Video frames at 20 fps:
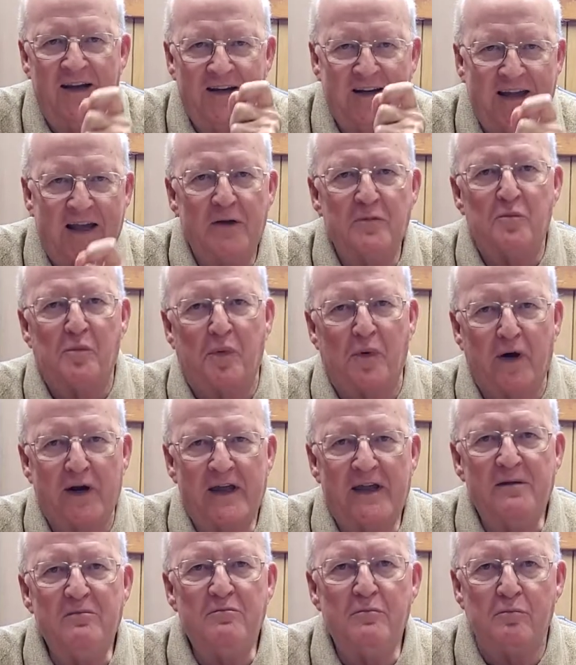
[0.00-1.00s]
can
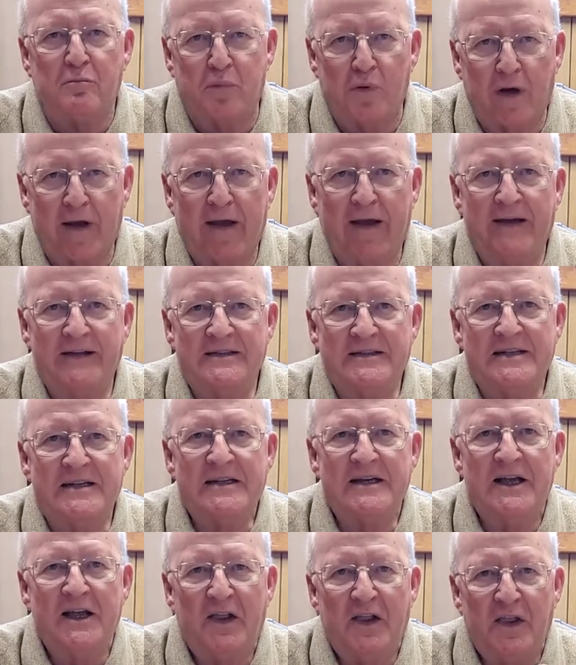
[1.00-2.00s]
break bread
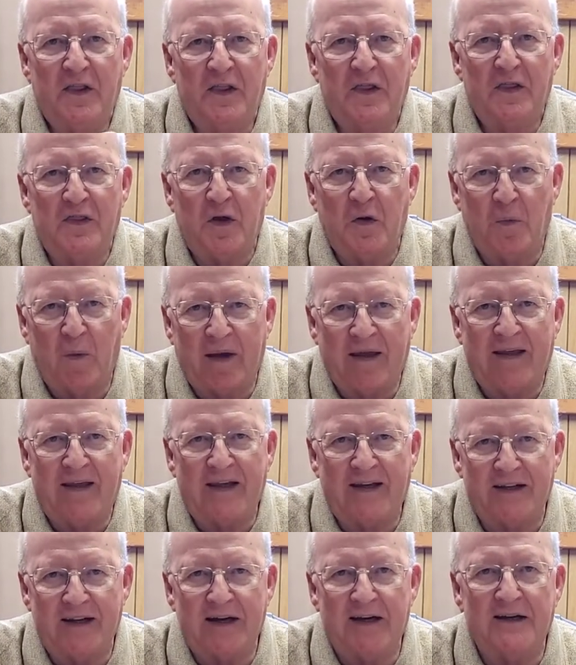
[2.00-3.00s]
the way he
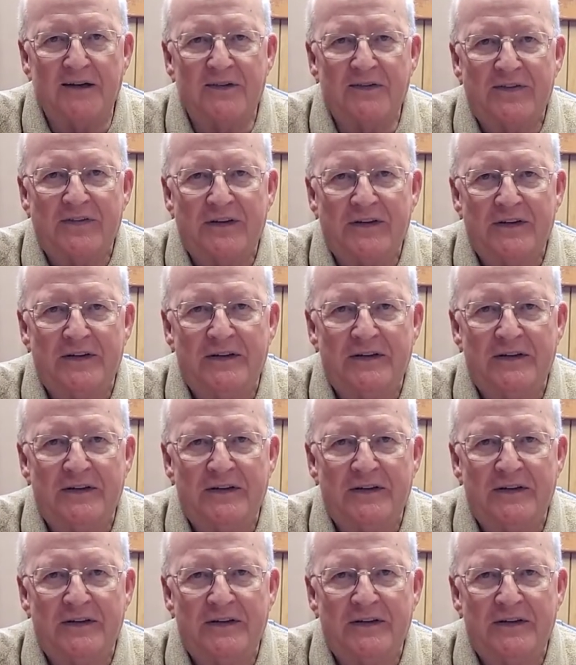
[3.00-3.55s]
does.